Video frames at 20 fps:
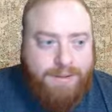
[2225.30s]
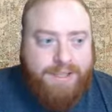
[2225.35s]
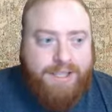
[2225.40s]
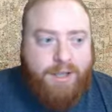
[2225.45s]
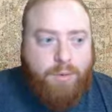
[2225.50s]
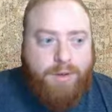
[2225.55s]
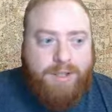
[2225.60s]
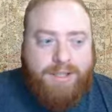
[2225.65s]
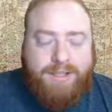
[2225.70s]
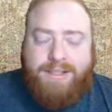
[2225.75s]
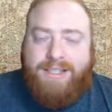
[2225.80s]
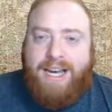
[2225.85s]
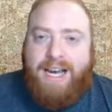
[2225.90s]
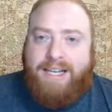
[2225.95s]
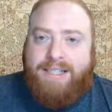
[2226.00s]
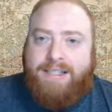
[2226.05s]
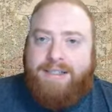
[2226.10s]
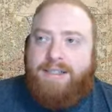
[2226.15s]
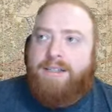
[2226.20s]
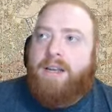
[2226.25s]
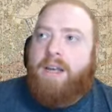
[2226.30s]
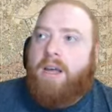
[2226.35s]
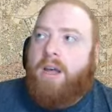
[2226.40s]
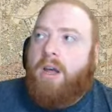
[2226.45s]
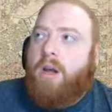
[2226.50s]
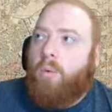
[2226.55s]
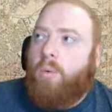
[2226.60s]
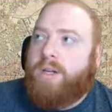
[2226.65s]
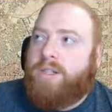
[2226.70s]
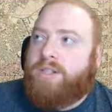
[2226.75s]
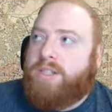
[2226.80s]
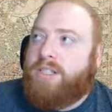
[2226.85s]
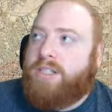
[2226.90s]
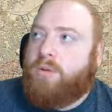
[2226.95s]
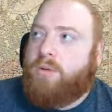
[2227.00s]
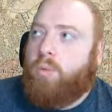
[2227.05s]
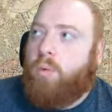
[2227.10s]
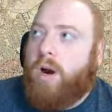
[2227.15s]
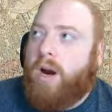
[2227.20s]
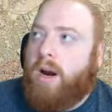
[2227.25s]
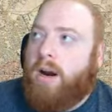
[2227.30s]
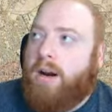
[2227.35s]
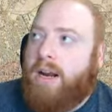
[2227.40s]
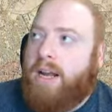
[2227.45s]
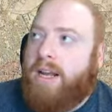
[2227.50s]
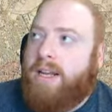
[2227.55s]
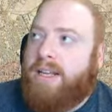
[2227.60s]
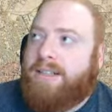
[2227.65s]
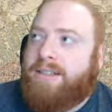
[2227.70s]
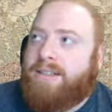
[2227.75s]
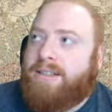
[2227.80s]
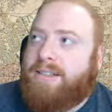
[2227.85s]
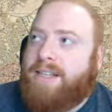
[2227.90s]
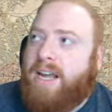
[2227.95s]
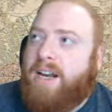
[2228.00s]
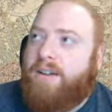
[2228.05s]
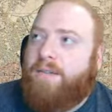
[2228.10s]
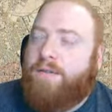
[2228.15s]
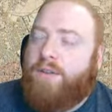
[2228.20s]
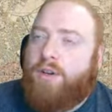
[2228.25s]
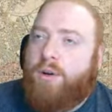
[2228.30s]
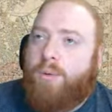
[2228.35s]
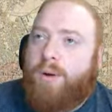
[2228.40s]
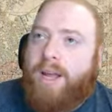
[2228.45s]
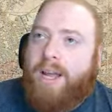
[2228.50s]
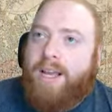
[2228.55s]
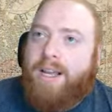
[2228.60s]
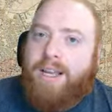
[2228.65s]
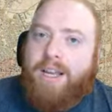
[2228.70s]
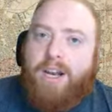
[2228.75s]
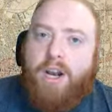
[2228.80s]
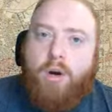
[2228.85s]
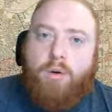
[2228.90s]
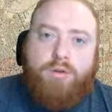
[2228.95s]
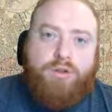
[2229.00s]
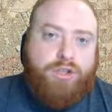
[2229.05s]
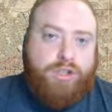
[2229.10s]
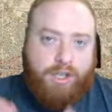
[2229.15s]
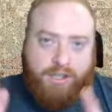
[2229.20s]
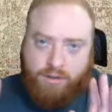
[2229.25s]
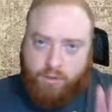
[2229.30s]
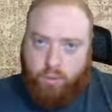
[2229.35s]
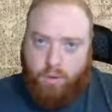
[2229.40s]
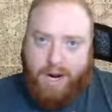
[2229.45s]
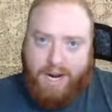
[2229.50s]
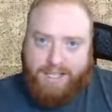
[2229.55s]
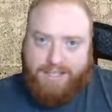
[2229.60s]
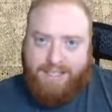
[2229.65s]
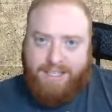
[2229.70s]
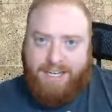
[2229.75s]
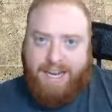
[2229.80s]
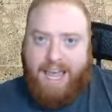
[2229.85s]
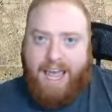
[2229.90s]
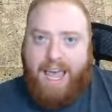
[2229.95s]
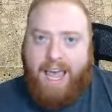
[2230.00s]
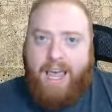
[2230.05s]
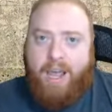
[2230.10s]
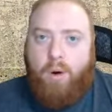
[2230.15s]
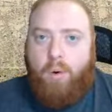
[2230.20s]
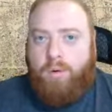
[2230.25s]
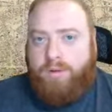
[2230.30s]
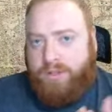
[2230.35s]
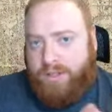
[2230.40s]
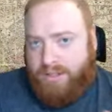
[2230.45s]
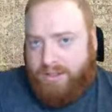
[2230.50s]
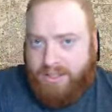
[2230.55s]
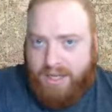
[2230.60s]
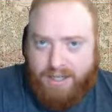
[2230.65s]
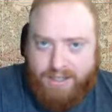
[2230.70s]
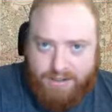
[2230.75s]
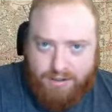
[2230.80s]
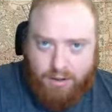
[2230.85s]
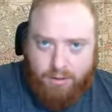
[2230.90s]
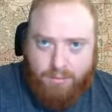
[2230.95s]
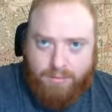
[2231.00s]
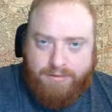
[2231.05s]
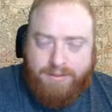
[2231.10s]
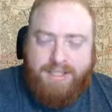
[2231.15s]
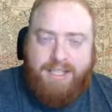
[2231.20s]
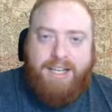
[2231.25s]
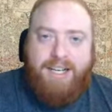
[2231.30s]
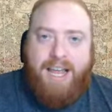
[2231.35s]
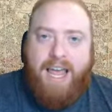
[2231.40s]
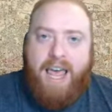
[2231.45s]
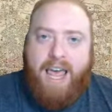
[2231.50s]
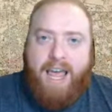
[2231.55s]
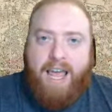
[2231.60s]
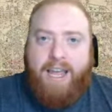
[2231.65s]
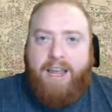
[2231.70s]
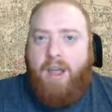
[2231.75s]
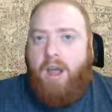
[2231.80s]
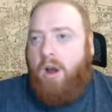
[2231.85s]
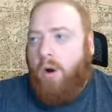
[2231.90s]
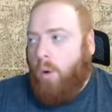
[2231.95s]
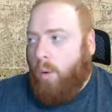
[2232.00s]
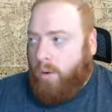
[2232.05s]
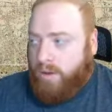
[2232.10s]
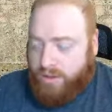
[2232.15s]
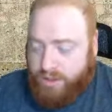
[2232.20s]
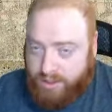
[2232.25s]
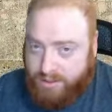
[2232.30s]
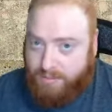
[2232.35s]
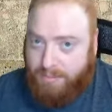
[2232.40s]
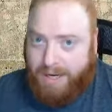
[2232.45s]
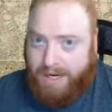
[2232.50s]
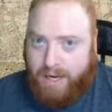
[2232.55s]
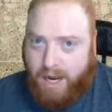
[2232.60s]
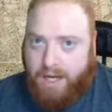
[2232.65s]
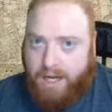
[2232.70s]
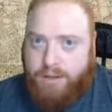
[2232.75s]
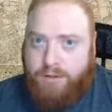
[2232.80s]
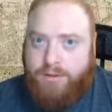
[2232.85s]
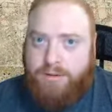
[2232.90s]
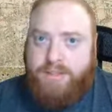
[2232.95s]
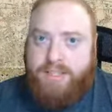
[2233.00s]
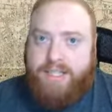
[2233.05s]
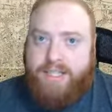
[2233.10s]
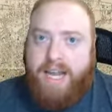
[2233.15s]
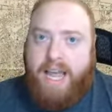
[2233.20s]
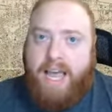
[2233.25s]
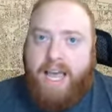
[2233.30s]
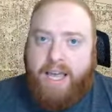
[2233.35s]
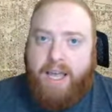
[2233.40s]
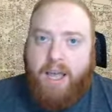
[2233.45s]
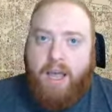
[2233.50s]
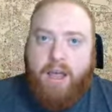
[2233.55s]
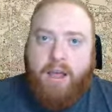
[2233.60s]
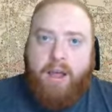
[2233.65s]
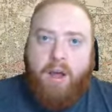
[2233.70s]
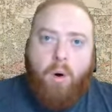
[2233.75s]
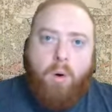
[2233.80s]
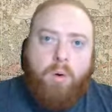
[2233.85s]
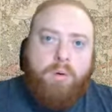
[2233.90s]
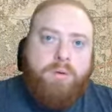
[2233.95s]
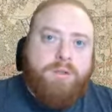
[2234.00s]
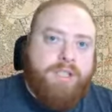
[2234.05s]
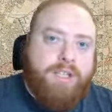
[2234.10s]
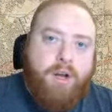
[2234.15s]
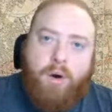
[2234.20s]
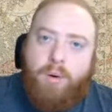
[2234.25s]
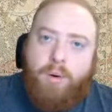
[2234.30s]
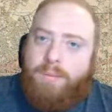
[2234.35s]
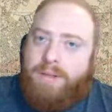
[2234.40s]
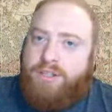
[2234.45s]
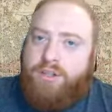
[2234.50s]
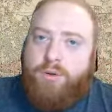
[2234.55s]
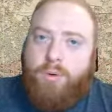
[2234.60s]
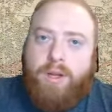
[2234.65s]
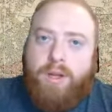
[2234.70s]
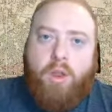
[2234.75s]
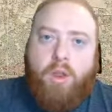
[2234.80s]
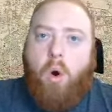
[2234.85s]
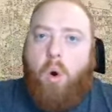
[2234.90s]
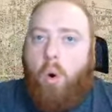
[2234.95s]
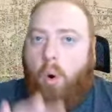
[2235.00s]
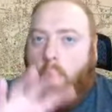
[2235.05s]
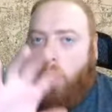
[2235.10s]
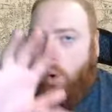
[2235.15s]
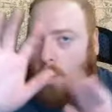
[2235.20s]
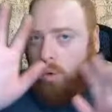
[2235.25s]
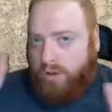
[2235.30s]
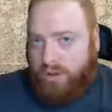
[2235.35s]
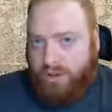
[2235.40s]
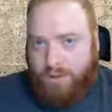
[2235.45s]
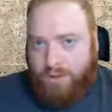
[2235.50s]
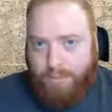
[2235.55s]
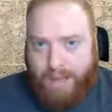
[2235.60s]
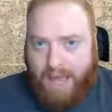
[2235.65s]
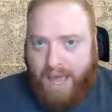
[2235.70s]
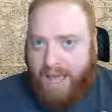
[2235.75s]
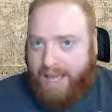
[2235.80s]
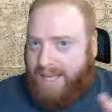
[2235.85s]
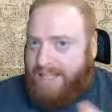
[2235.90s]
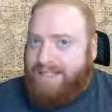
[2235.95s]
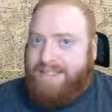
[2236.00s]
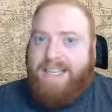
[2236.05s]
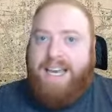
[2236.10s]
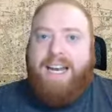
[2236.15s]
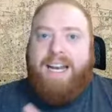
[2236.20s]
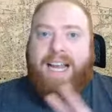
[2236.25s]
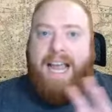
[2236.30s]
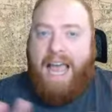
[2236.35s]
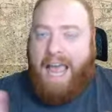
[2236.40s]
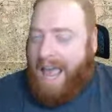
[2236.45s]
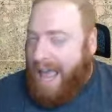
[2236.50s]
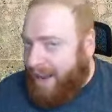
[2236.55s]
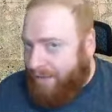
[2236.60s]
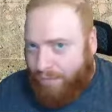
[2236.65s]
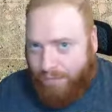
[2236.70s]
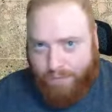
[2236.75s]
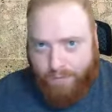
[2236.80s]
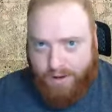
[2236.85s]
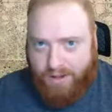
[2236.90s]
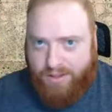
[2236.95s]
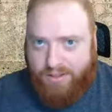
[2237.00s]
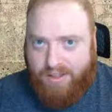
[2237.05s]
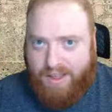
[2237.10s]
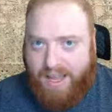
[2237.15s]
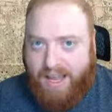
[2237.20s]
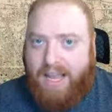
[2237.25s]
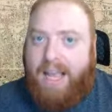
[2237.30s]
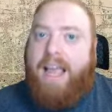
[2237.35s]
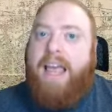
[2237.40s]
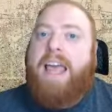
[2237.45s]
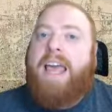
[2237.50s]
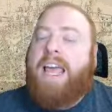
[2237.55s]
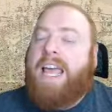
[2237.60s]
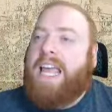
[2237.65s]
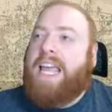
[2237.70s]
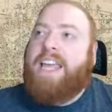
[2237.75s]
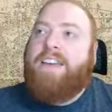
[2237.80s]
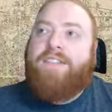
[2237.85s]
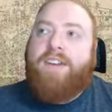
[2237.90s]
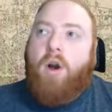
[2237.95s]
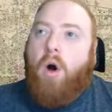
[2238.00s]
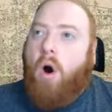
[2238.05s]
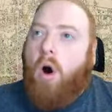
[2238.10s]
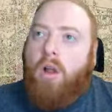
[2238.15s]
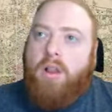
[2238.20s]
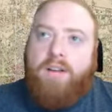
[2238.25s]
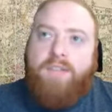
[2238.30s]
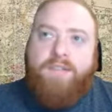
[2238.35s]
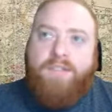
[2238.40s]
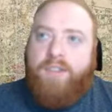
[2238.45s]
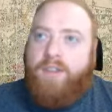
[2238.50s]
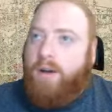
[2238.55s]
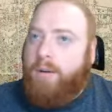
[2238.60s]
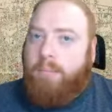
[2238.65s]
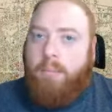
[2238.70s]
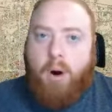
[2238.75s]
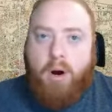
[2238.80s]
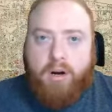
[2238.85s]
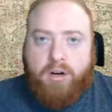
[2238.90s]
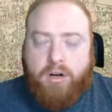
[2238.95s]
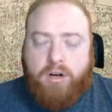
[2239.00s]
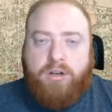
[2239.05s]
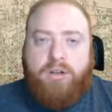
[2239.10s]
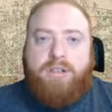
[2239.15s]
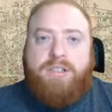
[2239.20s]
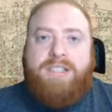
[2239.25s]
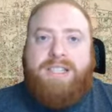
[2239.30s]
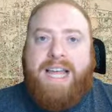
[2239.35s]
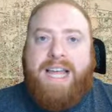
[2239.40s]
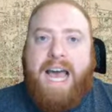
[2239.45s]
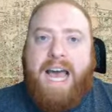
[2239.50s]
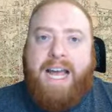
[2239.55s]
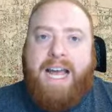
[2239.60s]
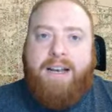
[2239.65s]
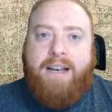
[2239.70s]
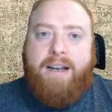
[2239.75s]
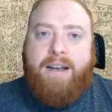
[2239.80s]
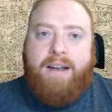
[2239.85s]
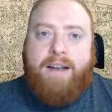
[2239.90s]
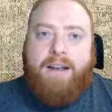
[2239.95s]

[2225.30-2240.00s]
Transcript: sequence test, which is where instead of doing you know just Y DNA or just autosomal DNA or just mitochondrial DNA, whole genome is doing the whole shebang. It's getting everything, even all of the markers that